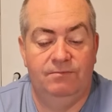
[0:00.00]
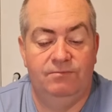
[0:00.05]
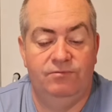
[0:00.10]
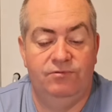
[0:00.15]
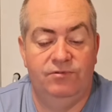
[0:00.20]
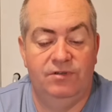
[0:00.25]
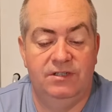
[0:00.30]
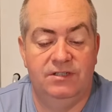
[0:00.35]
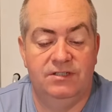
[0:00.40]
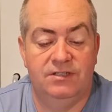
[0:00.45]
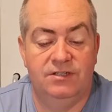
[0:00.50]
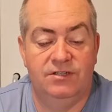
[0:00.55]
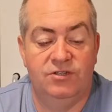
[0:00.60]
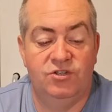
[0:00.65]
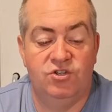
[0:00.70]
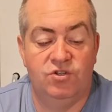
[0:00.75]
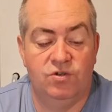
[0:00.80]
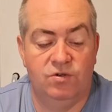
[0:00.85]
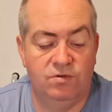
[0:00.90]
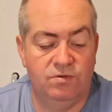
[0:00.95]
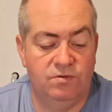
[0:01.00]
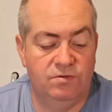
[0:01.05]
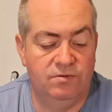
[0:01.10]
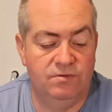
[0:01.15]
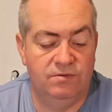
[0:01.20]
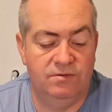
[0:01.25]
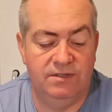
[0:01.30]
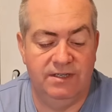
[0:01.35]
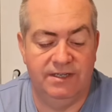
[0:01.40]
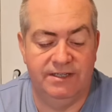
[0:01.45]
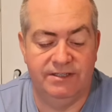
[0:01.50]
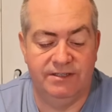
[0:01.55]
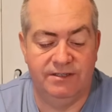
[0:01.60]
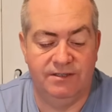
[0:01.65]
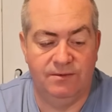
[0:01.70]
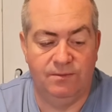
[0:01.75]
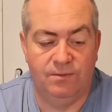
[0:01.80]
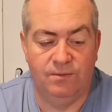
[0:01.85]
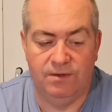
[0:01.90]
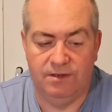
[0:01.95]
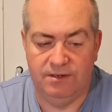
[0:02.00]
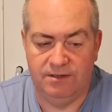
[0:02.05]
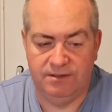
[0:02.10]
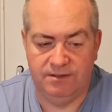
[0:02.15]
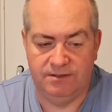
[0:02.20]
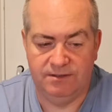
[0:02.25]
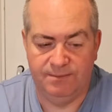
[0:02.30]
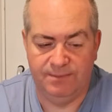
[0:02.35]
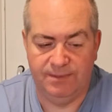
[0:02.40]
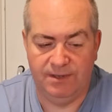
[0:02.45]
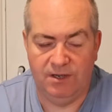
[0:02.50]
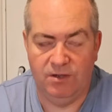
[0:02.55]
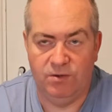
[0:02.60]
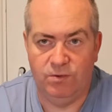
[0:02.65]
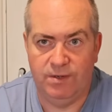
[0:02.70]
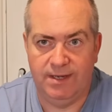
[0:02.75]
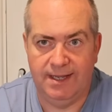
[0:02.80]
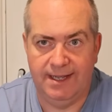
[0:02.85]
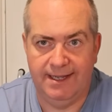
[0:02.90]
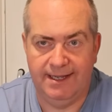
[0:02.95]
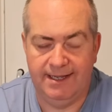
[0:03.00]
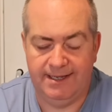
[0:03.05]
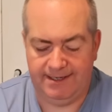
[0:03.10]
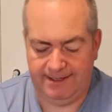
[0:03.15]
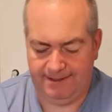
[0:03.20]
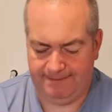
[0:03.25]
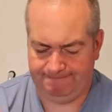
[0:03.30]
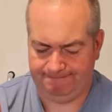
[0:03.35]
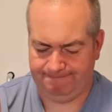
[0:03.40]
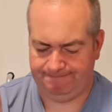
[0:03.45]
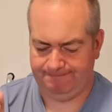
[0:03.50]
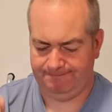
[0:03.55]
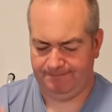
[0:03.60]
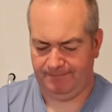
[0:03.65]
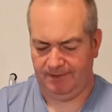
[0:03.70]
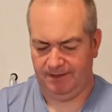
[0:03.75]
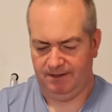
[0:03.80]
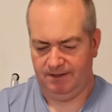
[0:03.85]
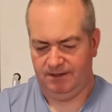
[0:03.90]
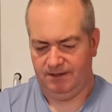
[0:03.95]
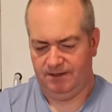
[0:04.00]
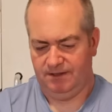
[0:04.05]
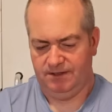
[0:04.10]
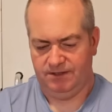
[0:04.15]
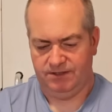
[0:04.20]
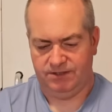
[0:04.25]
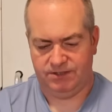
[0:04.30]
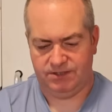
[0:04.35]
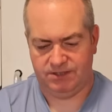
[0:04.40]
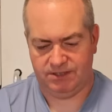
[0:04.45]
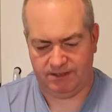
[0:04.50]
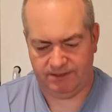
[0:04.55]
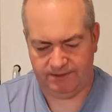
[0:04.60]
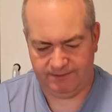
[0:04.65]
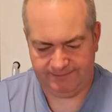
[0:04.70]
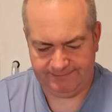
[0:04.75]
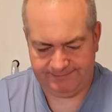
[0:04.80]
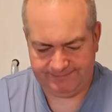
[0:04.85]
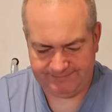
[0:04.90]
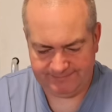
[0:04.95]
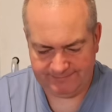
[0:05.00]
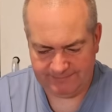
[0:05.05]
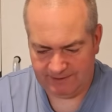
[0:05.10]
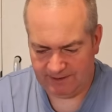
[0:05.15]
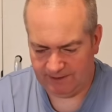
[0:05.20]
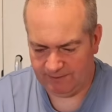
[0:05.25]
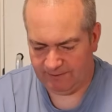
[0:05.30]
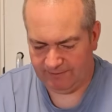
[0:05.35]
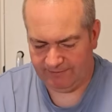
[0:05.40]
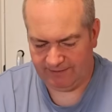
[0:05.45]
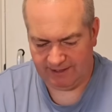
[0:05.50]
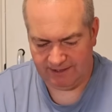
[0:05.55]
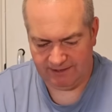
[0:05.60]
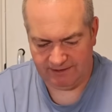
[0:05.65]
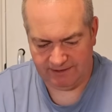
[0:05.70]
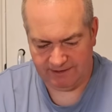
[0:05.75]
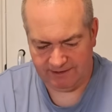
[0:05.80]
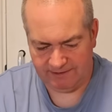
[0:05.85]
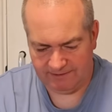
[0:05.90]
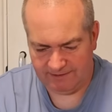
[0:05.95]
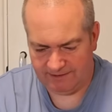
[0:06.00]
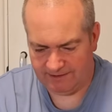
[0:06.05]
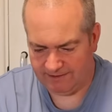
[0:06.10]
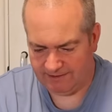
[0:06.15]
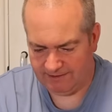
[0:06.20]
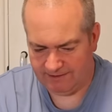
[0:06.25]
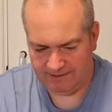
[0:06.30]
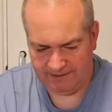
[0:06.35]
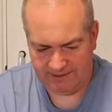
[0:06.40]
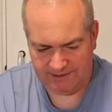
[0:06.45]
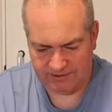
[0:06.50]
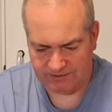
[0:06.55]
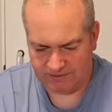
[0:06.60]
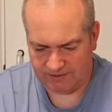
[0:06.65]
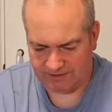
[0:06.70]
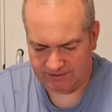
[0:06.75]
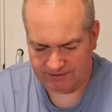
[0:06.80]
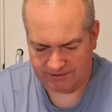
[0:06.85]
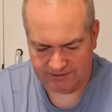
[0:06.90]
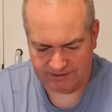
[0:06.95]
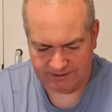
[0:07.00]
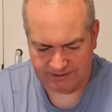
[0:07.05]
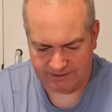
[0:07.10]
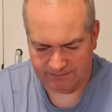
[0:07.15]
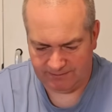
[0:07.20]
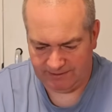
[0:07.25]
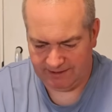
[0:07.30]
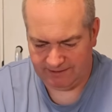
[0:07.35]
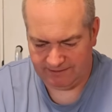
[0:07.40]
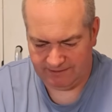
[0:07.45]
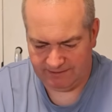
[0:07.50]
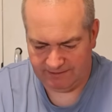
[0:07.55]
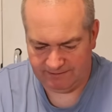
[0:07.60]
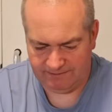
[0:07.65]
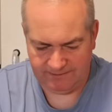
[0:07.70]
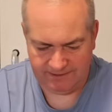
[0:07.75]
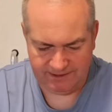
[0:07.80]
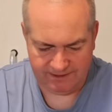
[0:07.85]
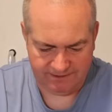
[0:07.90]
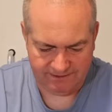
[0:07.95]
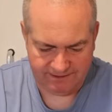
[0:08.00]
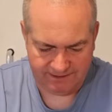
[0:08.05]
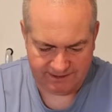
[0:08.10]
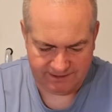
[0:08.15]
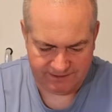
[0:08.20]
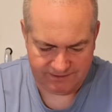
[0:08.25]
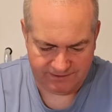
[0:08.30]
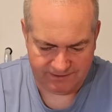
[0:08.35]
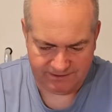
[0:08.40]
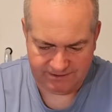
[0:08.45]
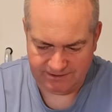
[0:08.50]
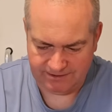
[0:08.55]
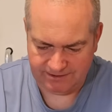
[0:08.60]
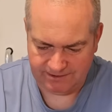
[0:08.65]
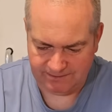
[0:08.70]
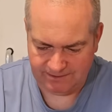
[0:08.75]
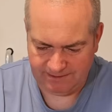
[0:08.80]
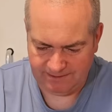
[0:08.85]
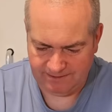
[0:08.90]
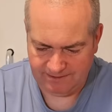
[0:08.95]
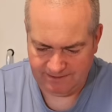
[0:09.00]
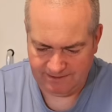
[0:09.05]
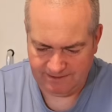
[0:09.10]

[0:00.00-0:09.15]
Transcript: Pretty certain joggle isn't a word, but okay. So, without looking at instructions, because we don't like instructions, do we?